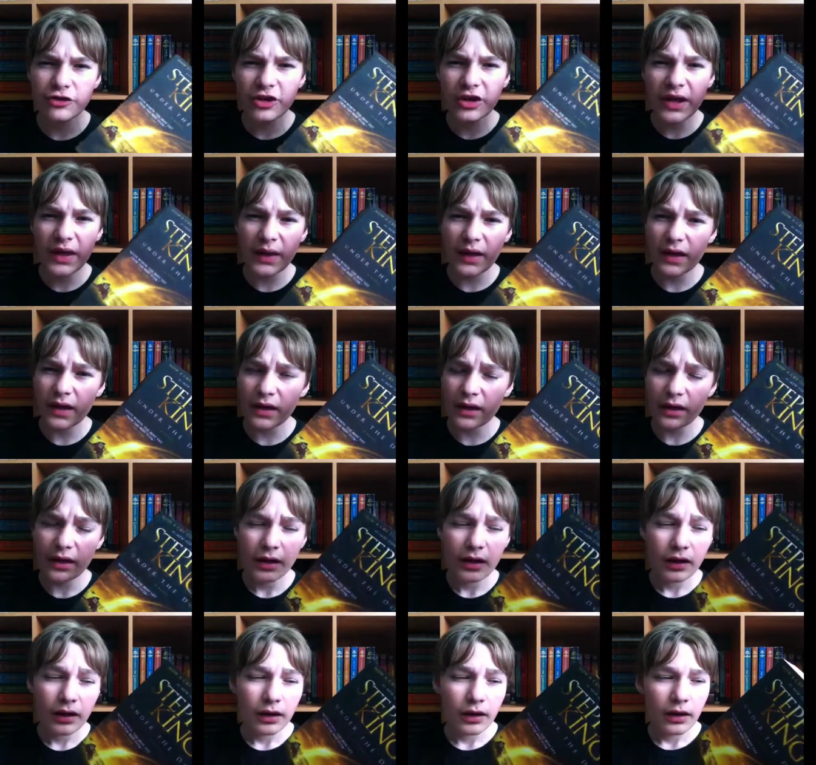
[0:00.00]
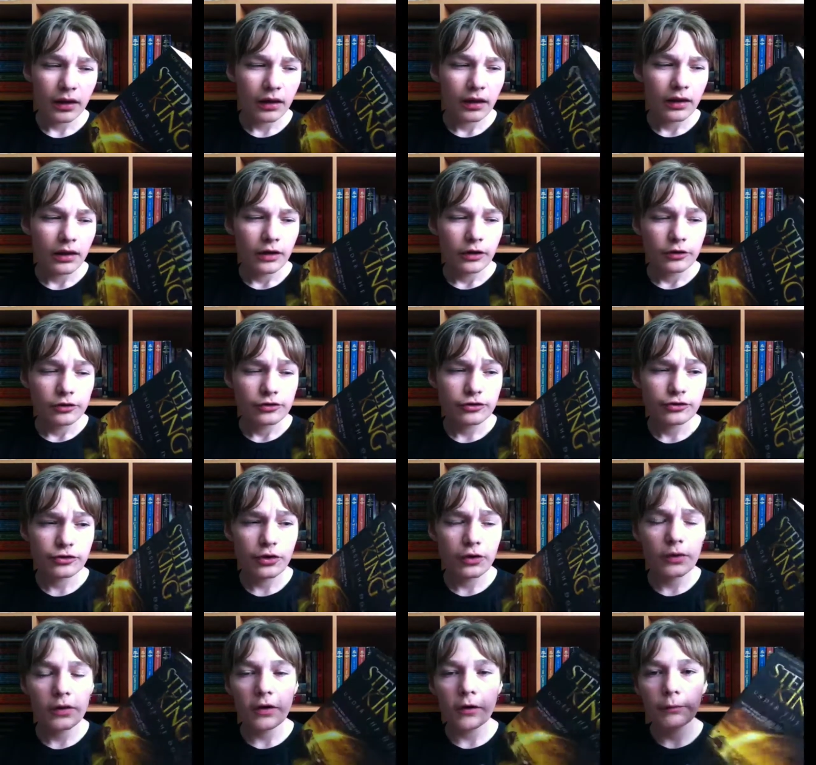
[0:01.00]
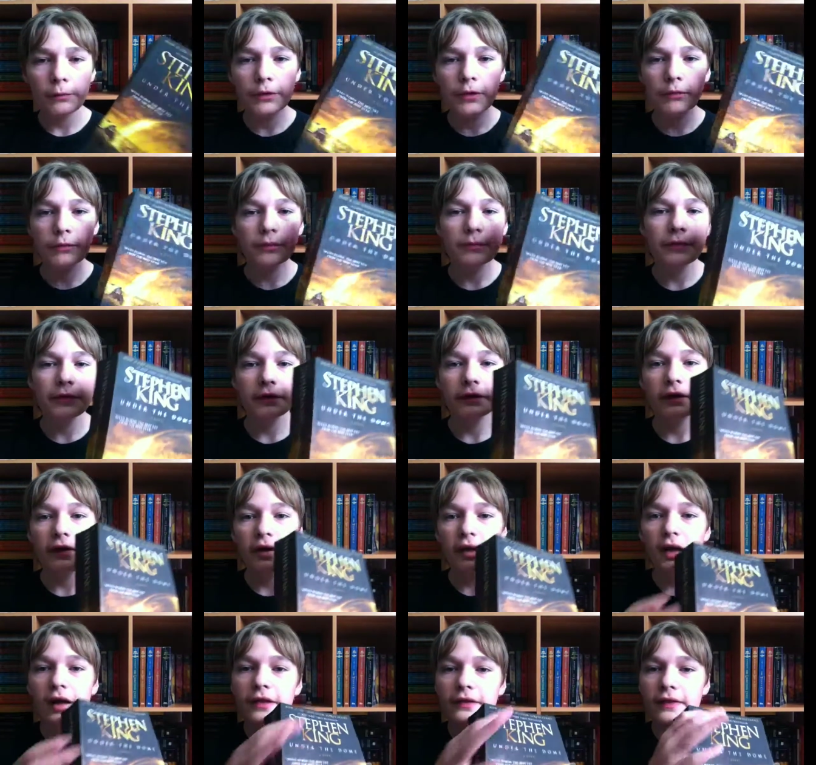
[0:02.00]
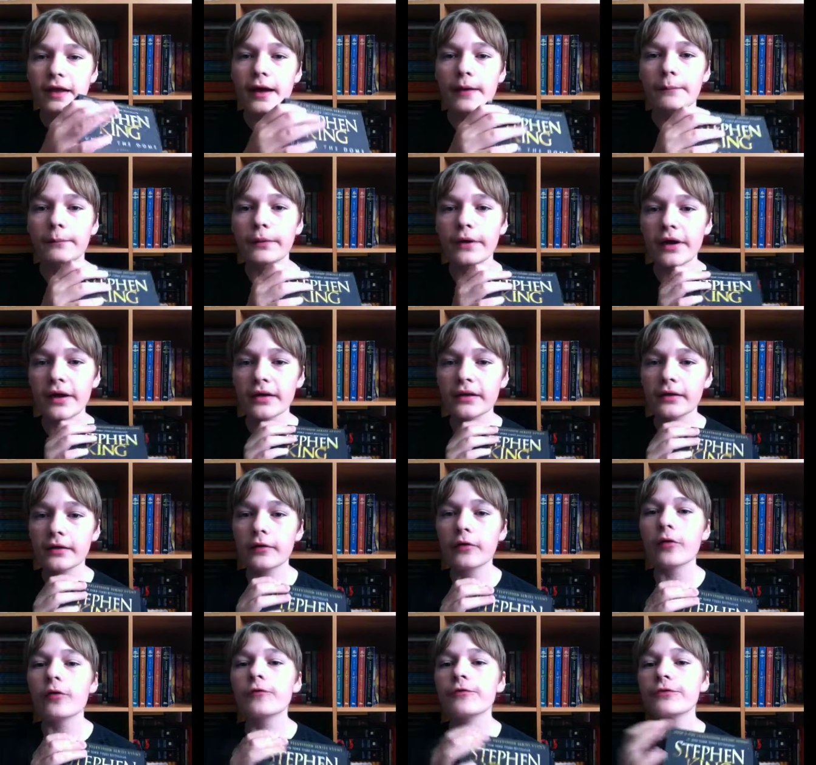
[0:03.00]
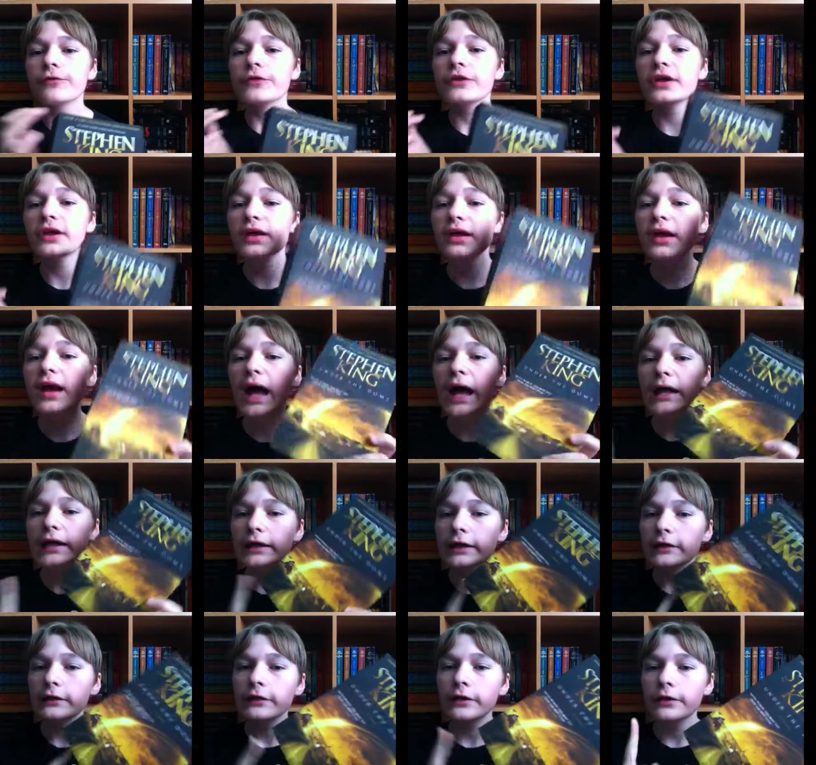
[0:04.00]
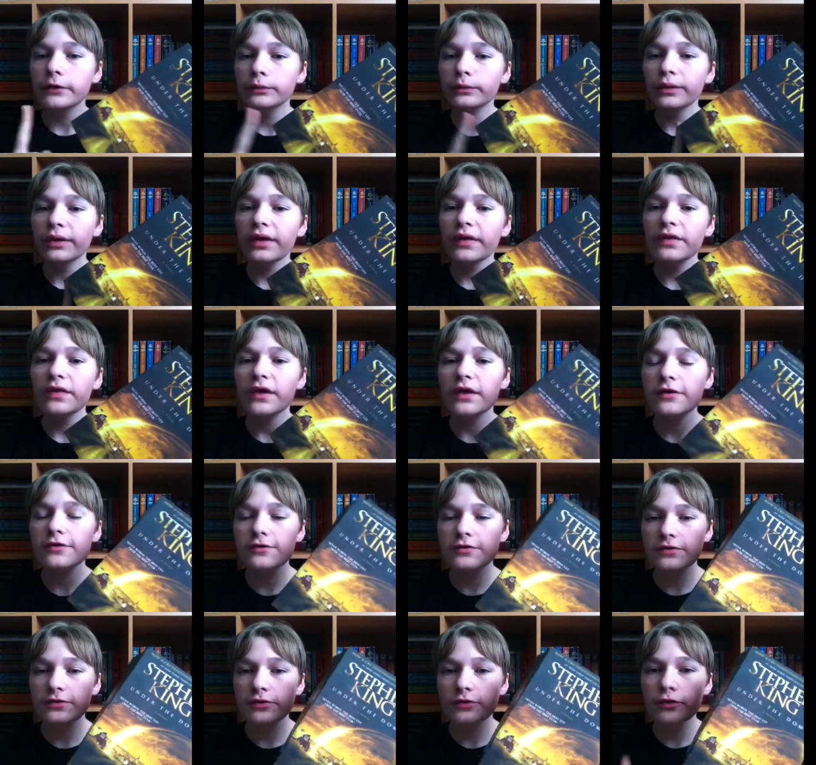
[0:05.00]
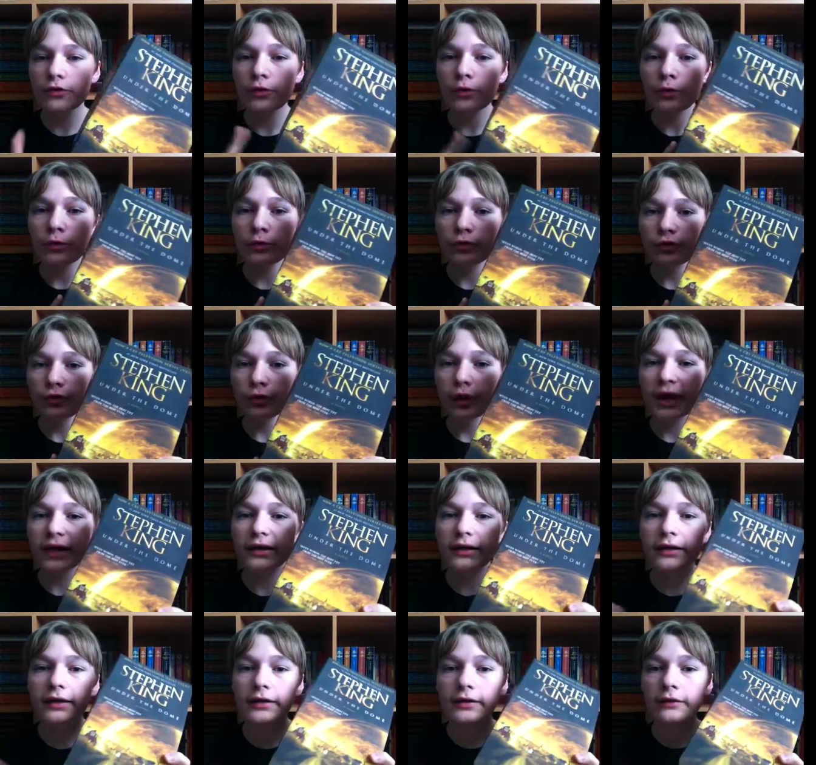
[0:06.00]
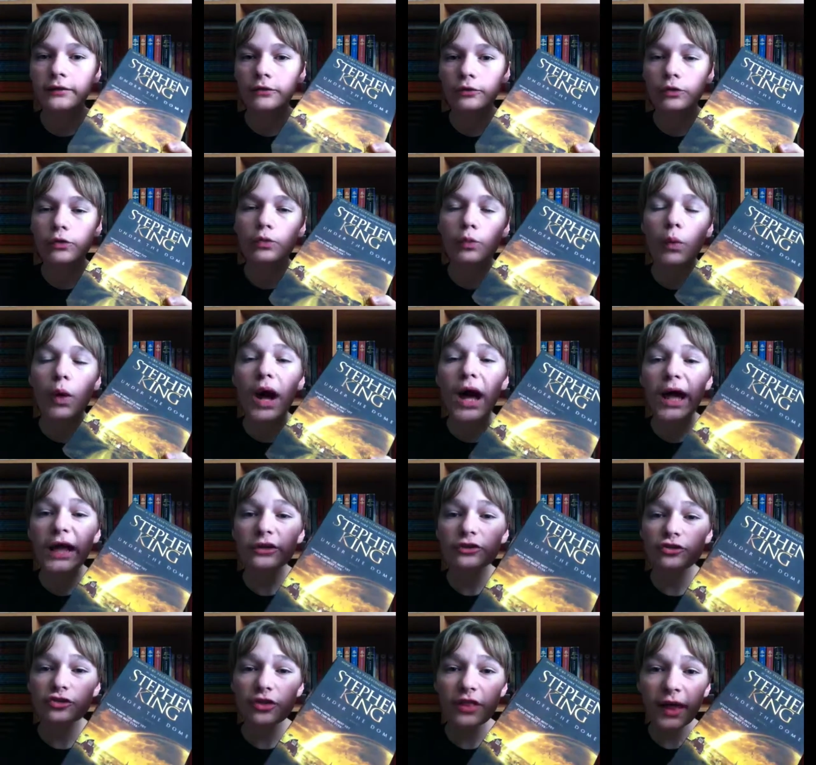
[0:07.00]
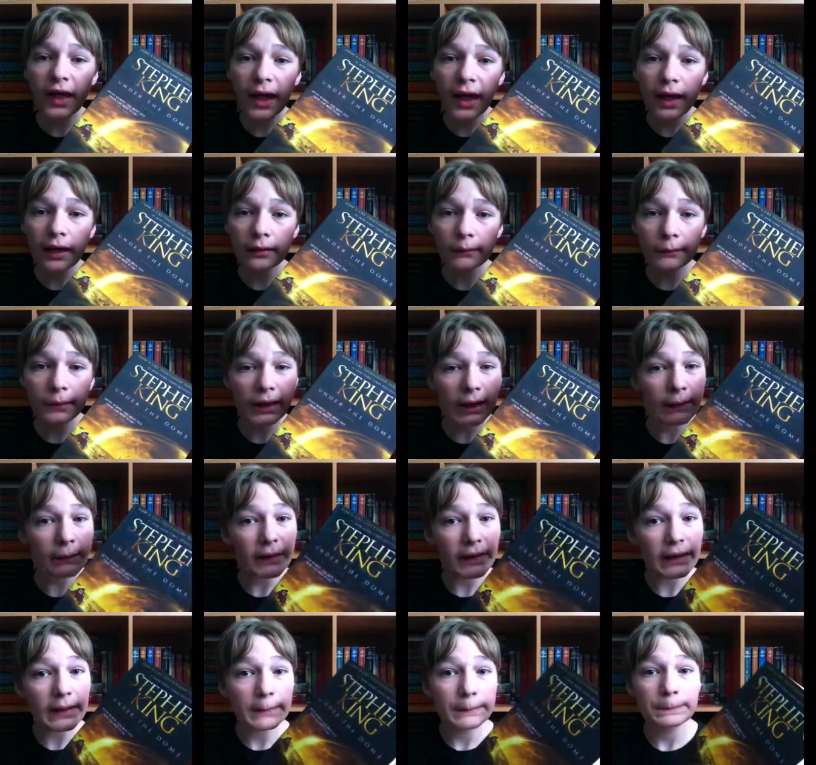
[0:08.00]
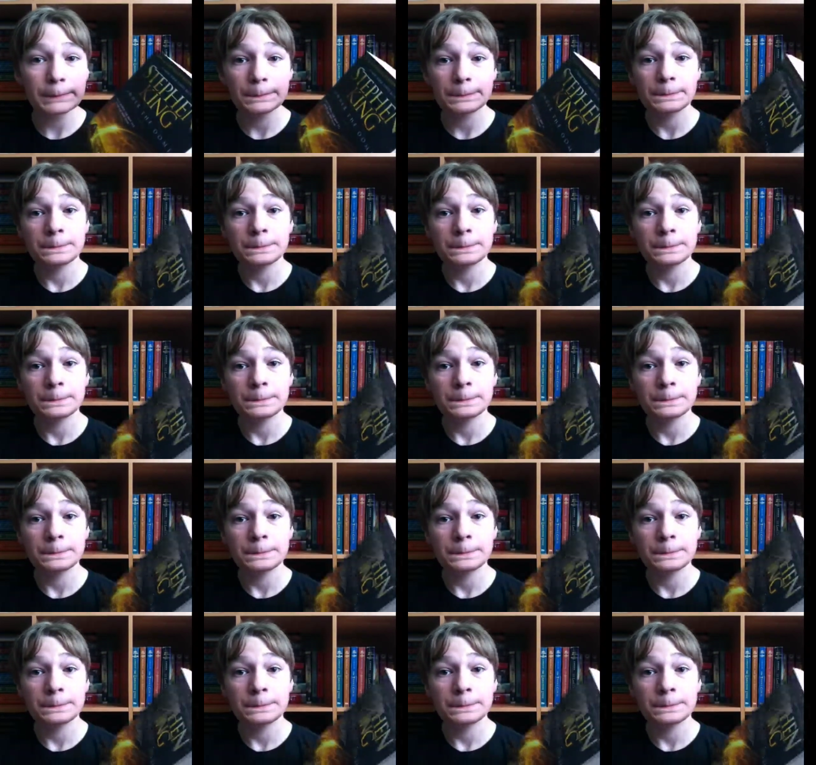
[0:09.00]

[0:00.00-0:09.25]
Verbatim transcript: today. So I'll probably be late on that, but hopefully I can like read this soon so I can watch that maybe